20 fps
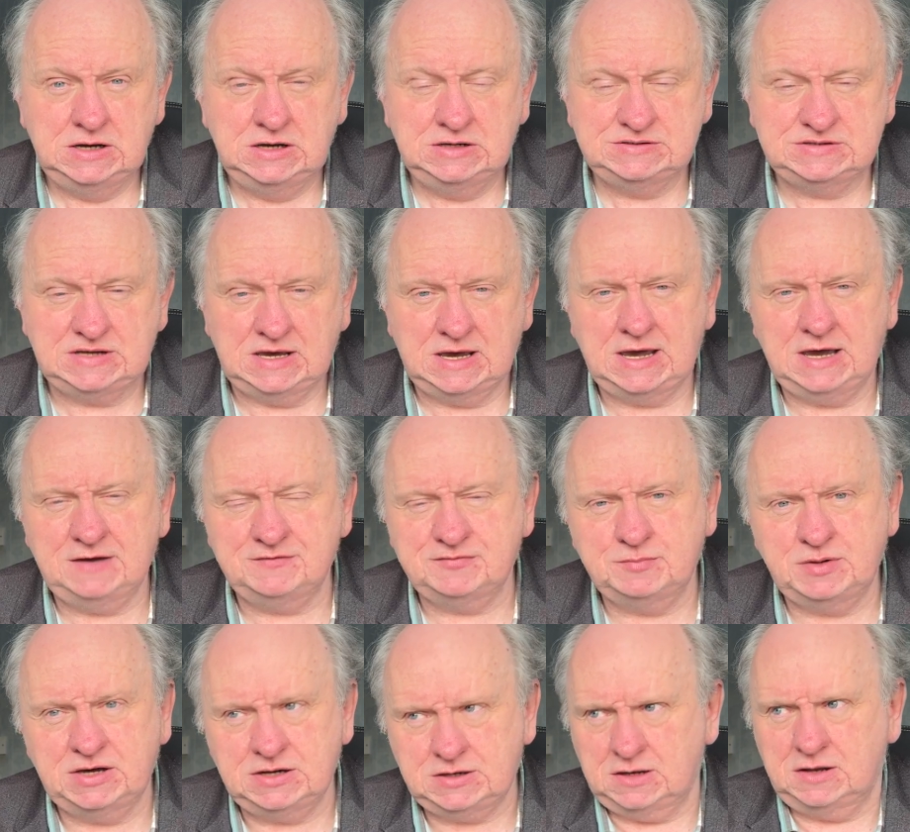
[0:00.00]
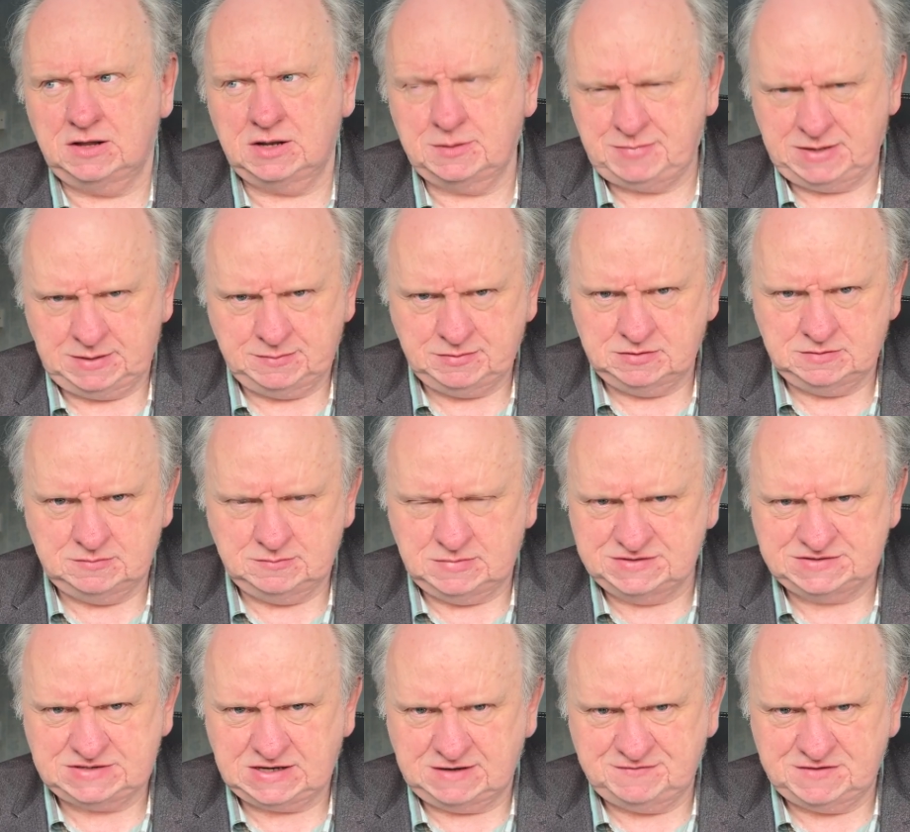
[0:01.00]
to have. But a lot of people
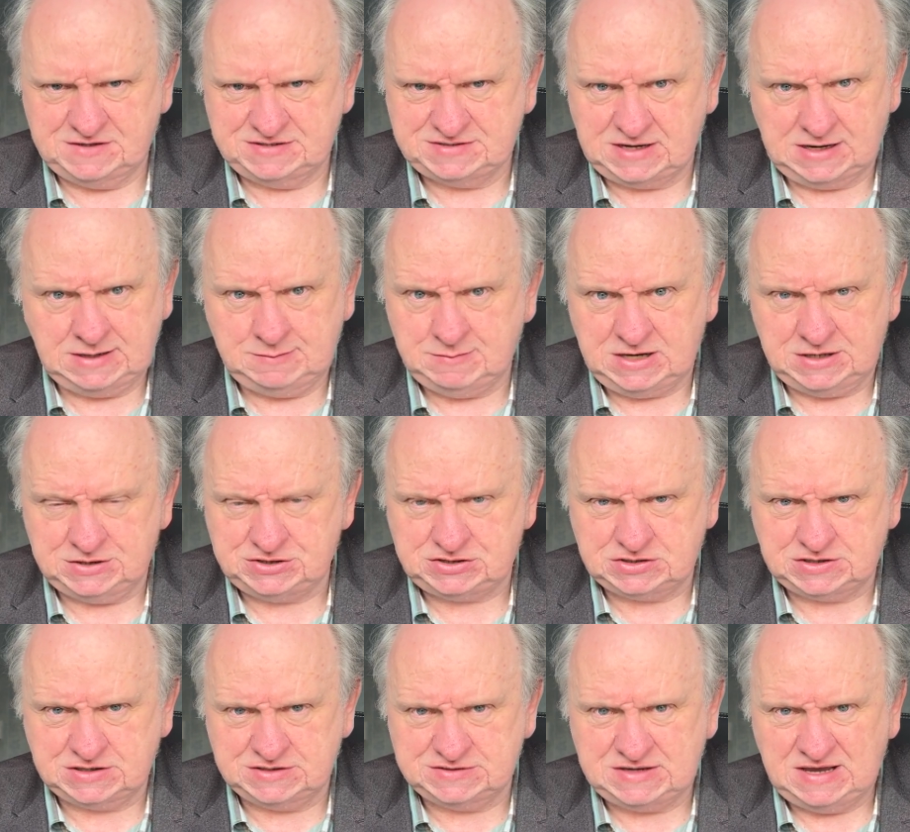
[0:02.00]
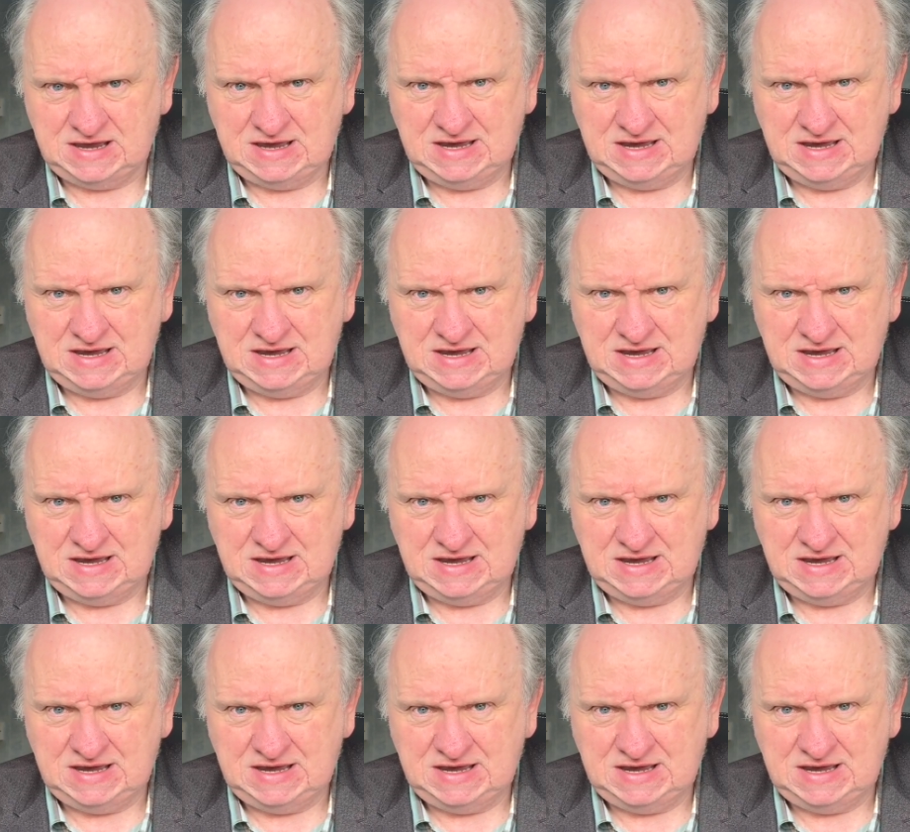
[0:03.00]
must have the same itch, because